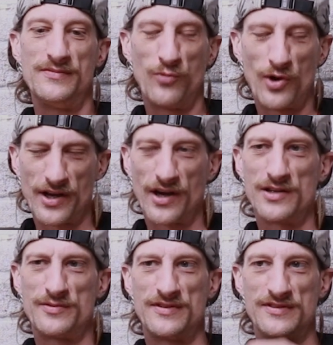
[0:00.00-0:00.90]

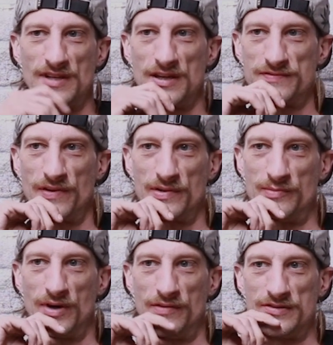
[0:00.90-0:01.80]
100% satisfied with
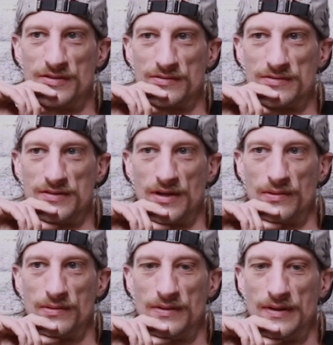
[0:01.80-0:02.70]
my results
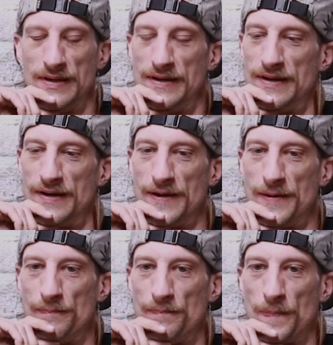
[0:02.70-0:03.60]
now.
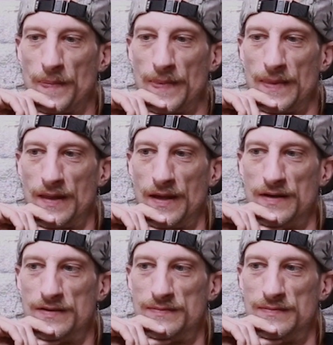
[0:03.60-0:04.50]
Um, and